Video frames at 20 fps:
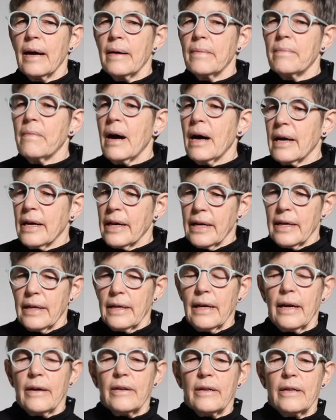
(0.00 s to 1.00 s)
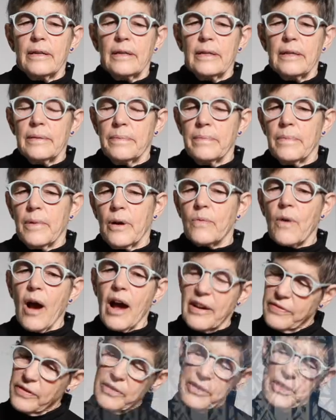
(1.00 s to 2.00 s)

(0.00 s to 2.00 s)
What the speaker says: my arrival